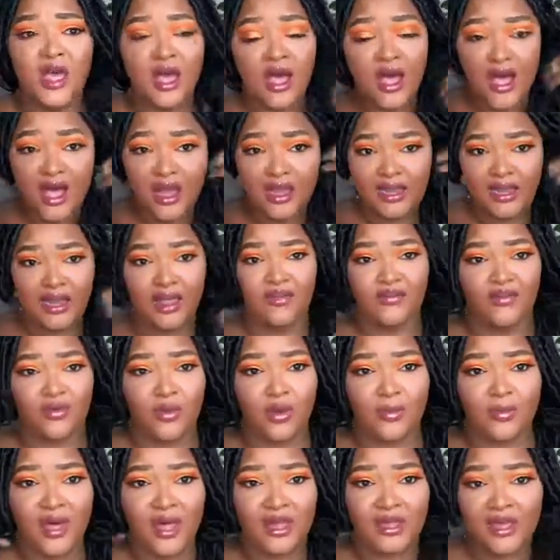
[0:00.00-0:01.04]
I love it with
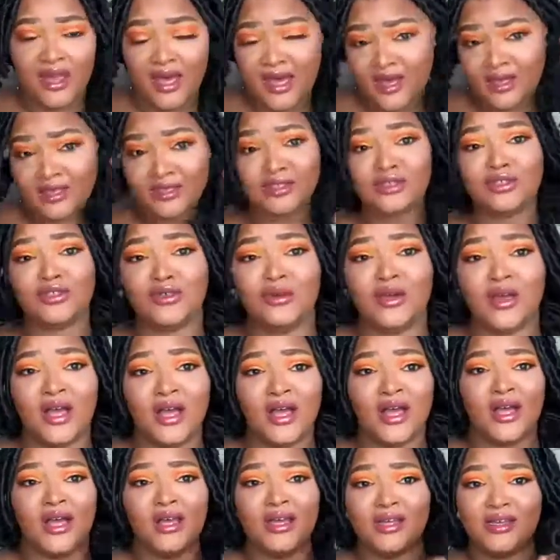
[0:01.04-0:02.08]
my locks, you
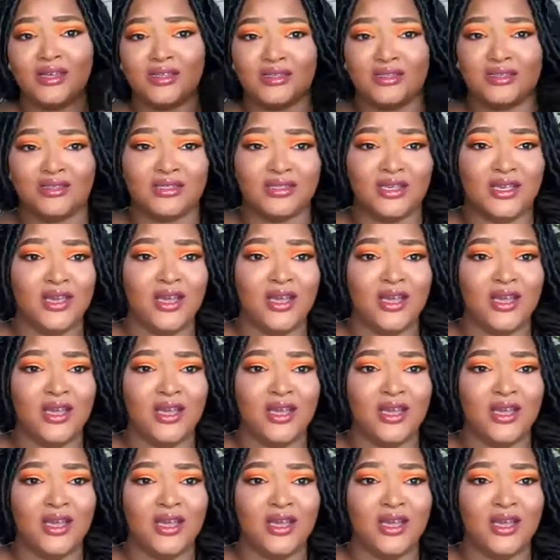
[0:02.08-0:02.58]
guys.